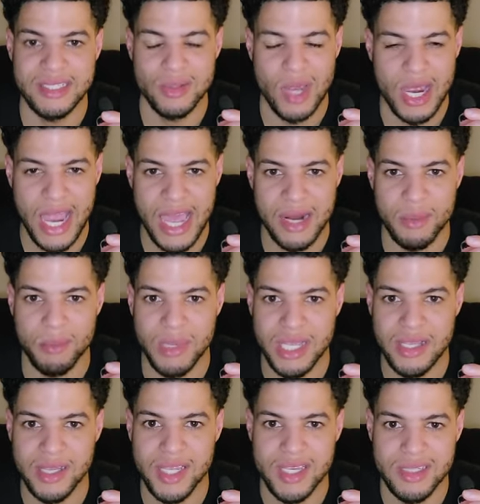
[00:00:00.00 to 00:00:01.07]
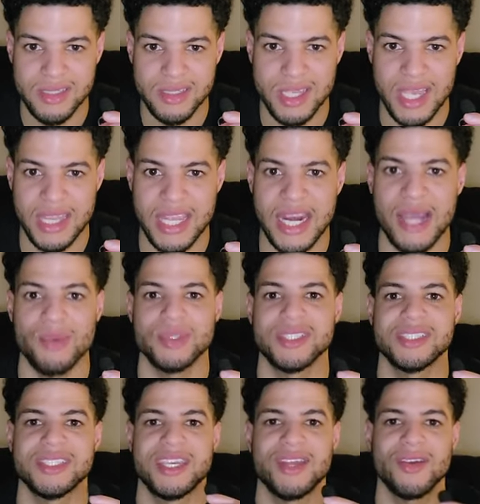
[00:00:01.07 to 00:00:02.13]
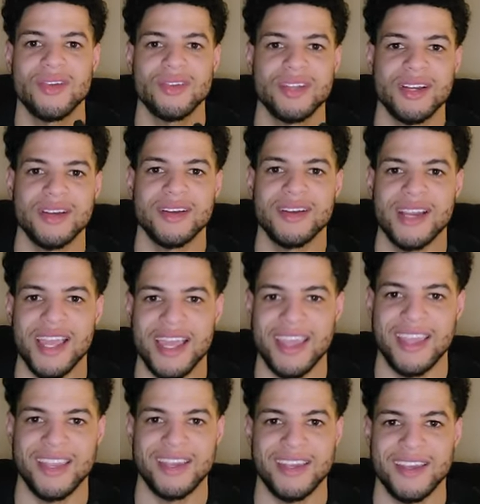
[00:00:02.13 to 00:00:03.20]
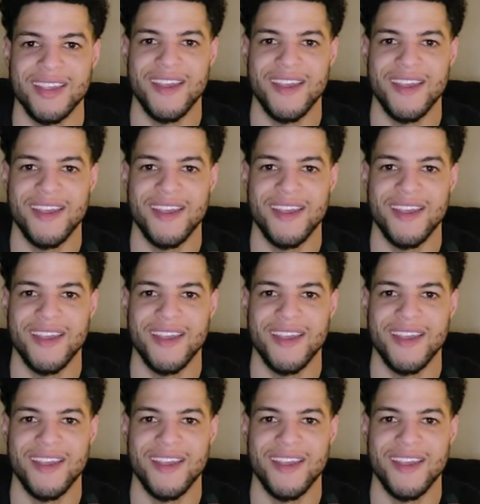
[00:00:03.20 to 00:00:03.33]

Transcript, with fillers: So I had a big list, and then I would just get on there and